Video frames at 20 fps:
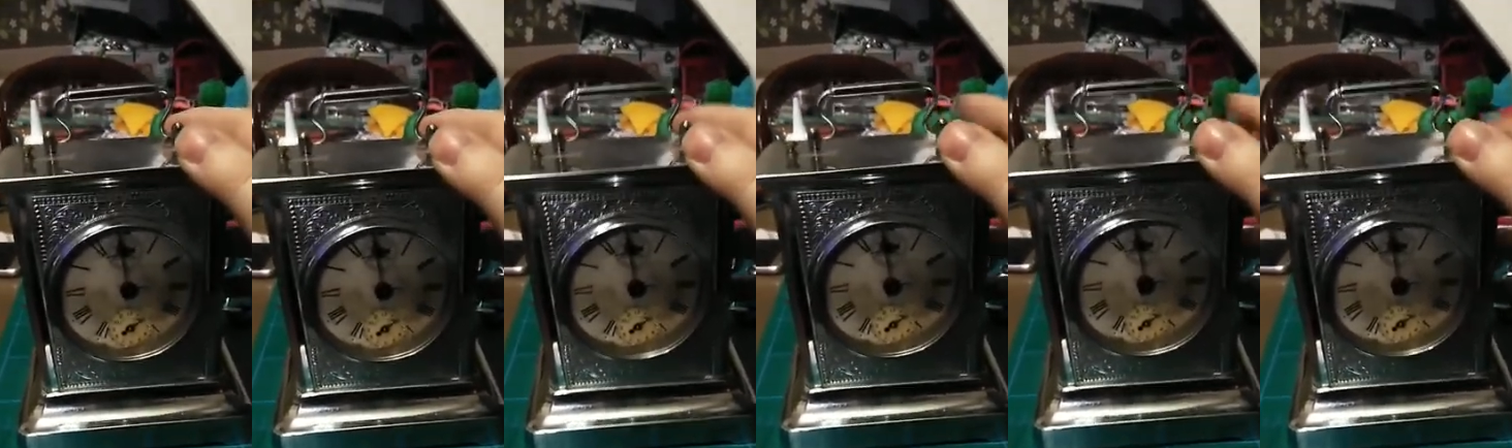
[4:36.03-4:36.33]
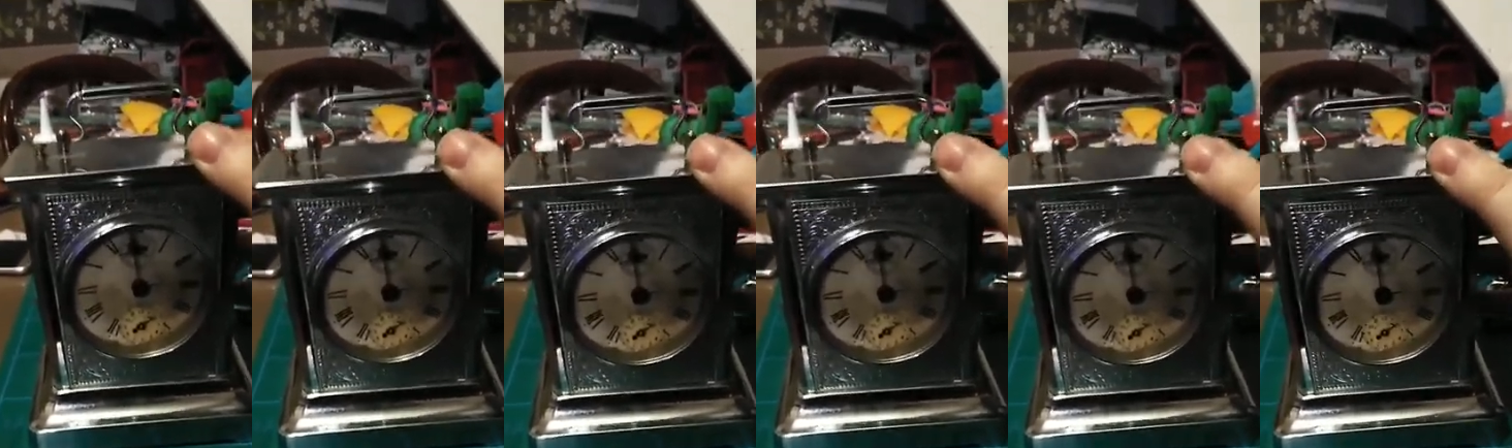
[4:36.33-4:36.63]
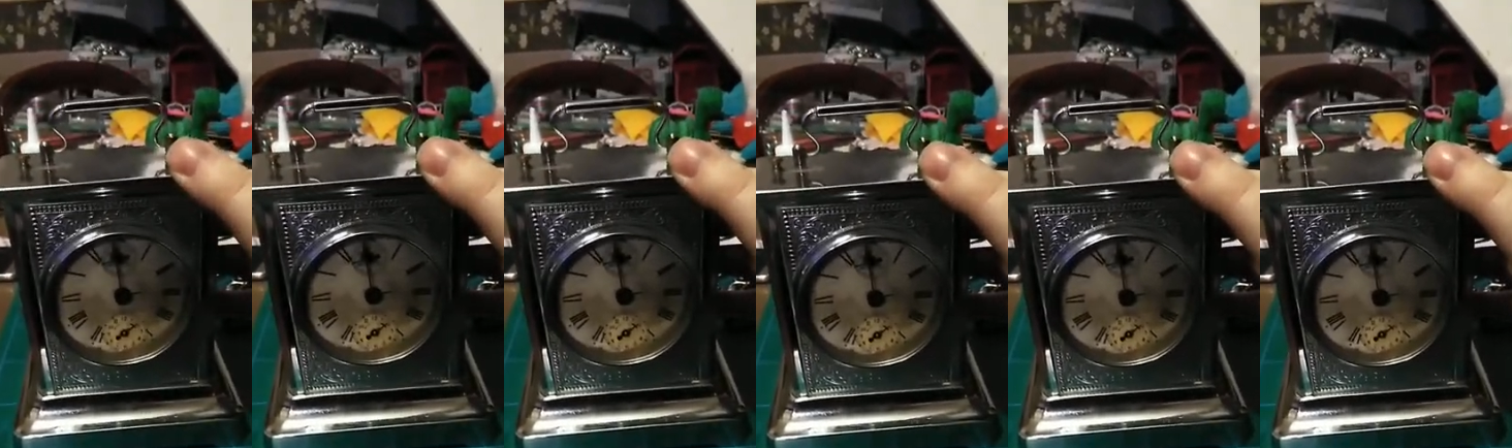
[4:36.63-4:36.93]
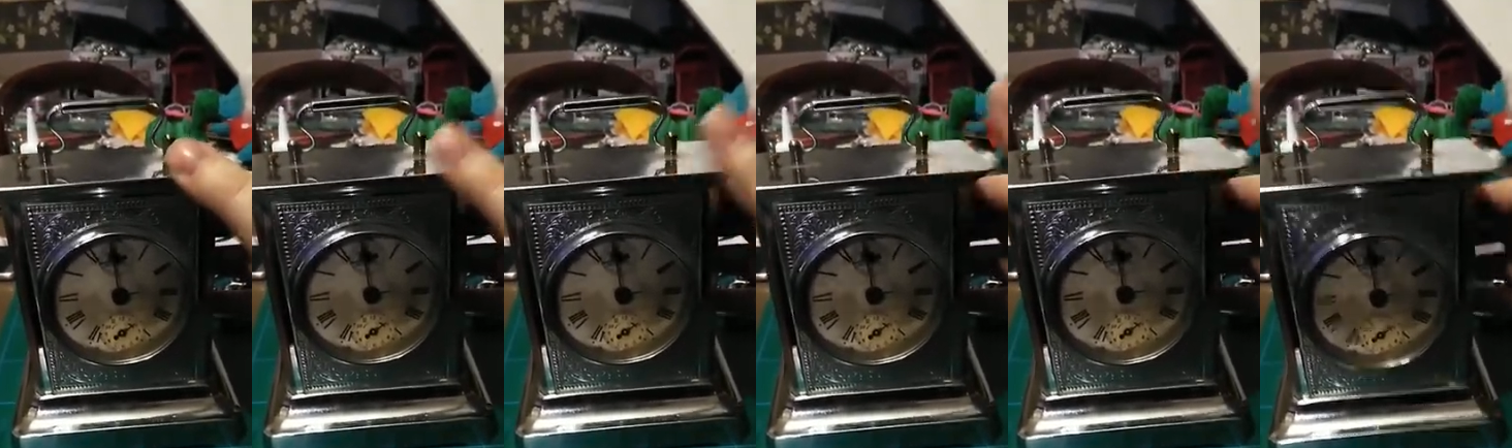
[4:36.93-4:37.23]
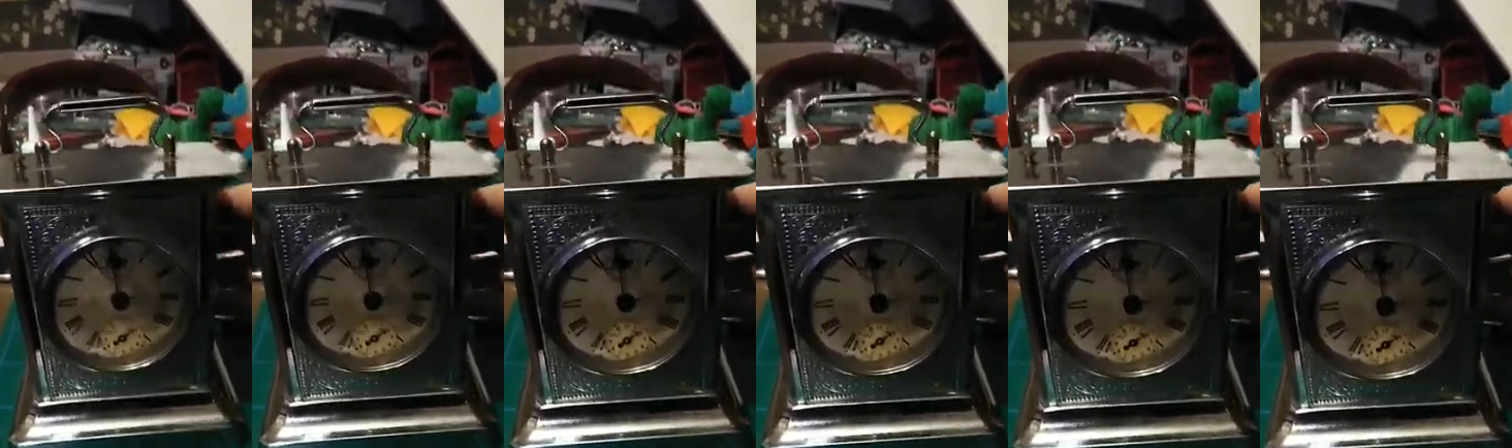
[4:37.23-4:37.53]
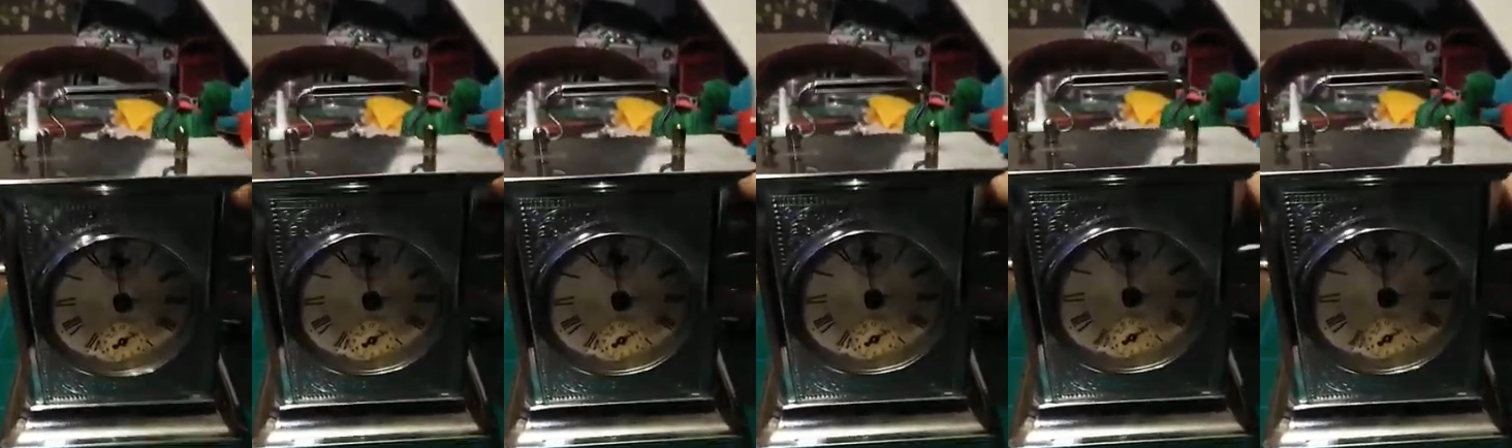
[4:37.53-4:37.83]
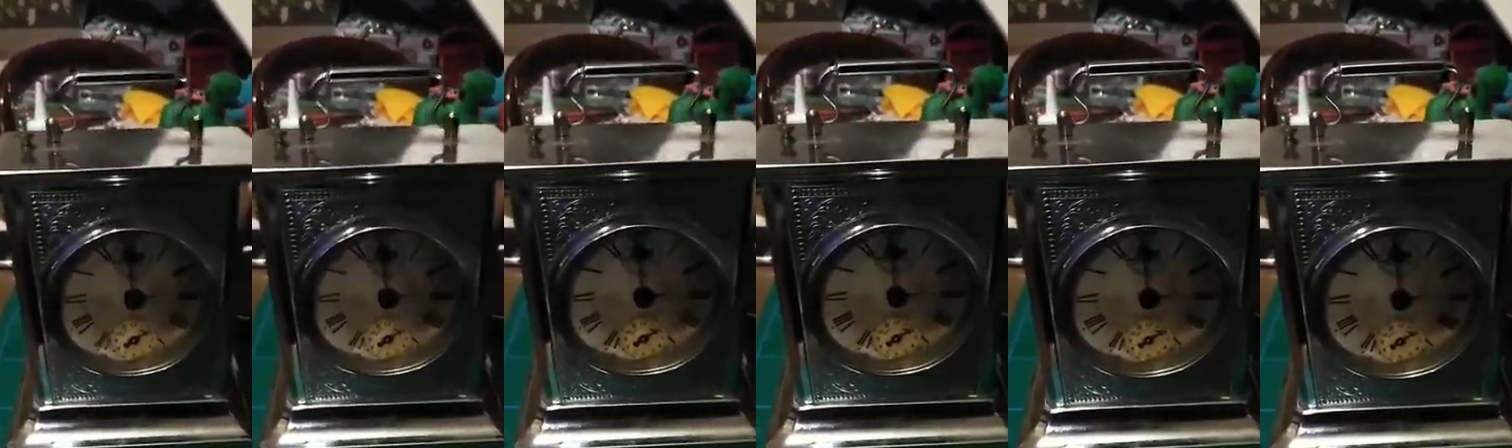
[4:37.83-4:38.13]
yeah, that'll, that that that that
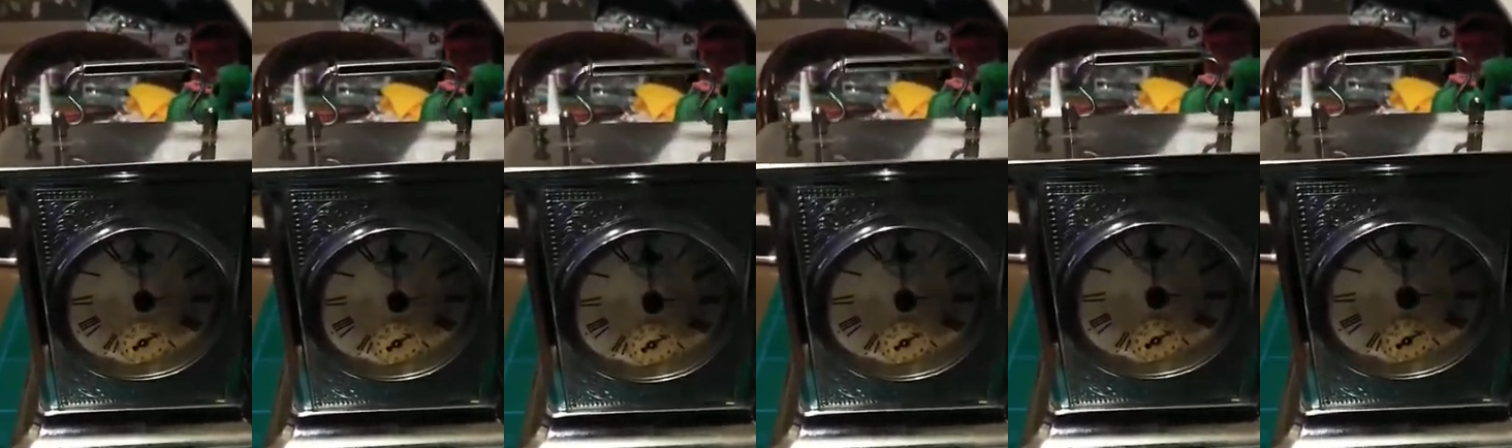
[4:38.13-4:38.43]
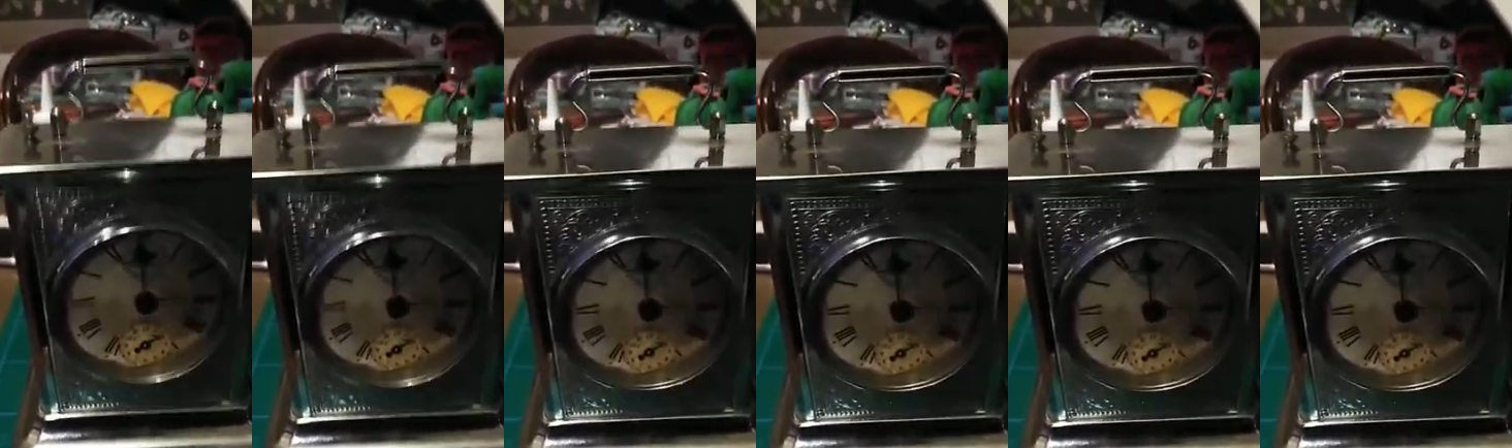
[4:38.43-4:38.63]
that'll do.